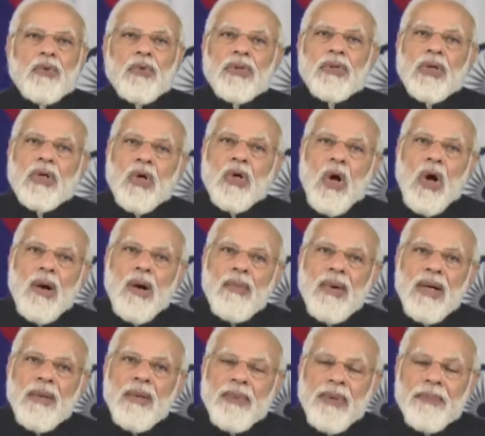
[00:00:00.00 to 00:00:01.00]
to the
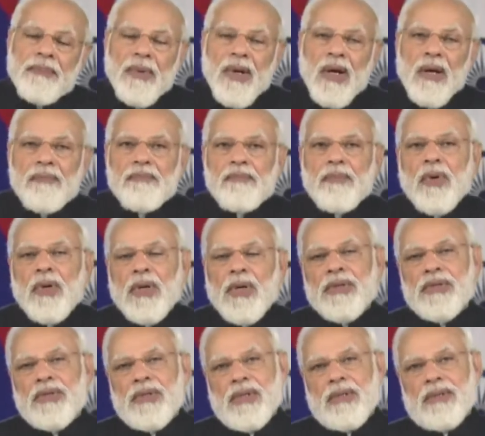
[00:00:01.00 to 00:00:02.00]
common people of
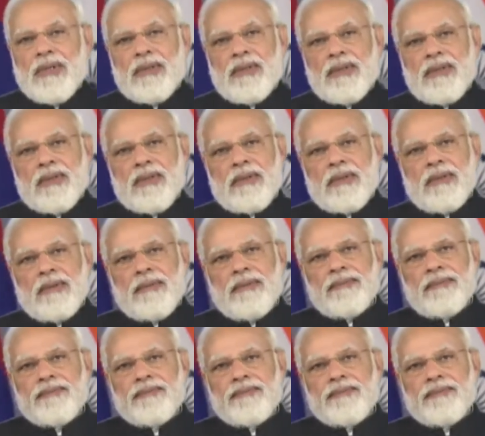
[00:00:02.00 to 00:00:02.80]
Mauritius.